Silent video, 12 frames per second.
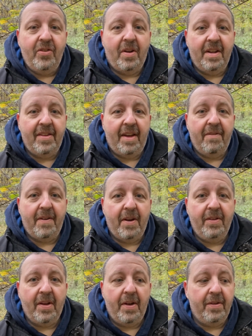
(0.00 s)
trying to take
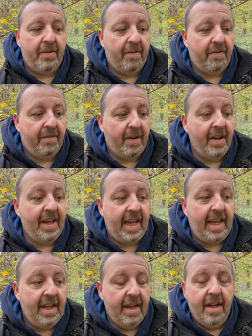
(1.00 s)
photos of
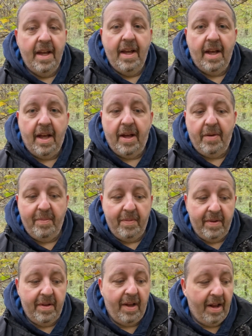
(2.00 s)
fungi? Um,
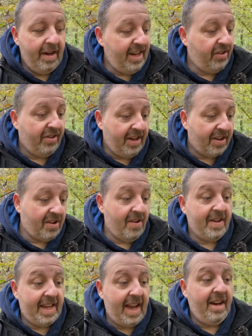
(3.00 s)
literally, I
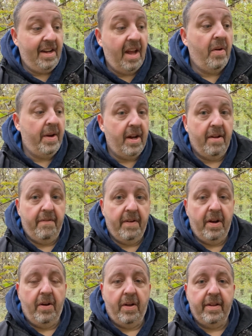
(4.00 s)
can't get low enough
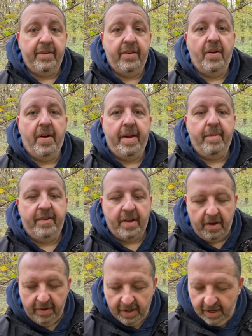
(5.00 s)
a lot of the time.
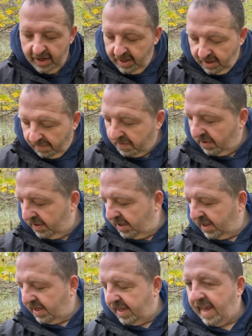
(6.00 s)
So I've got
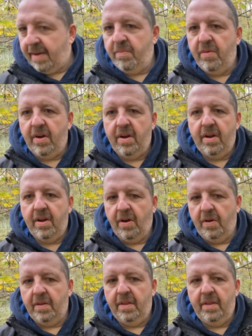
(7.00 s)
the camera
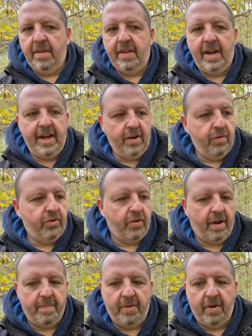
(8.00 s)
on the little
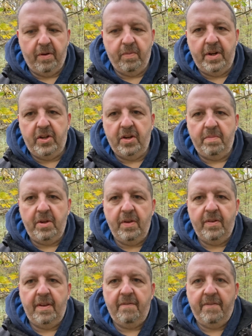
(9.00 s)
tripod, which I'm
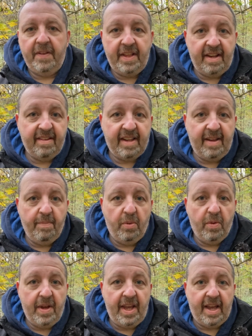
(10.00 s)
using for this
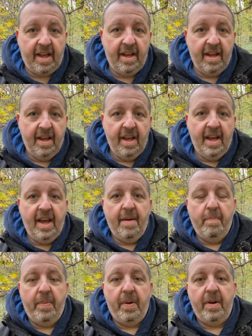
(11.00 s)
gimbal here,
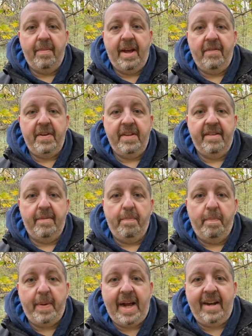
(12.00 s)
but I'm having to
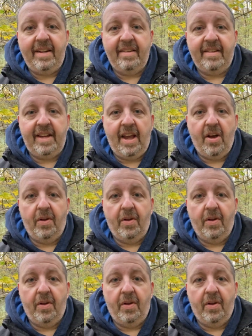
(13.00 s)
balance it